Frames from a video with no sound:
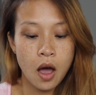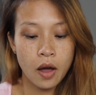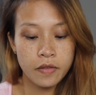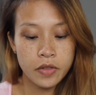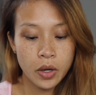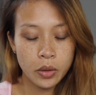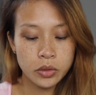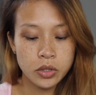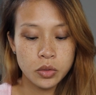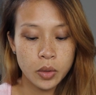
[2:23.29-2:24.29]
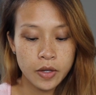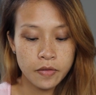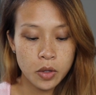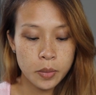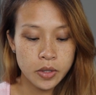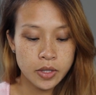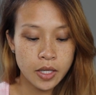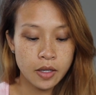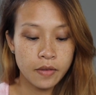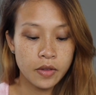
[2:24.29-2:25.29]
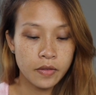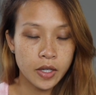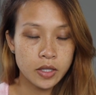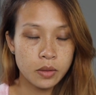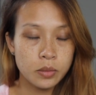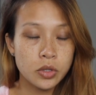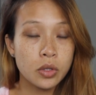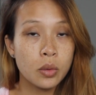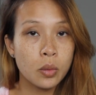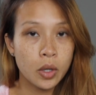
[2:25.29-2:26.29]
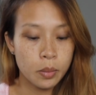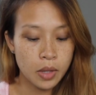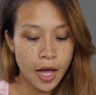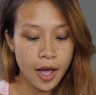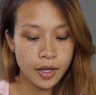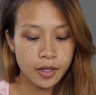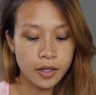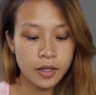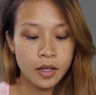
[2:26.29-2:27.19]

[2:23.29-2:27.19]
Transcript: Of those, 24% of the victims were Black.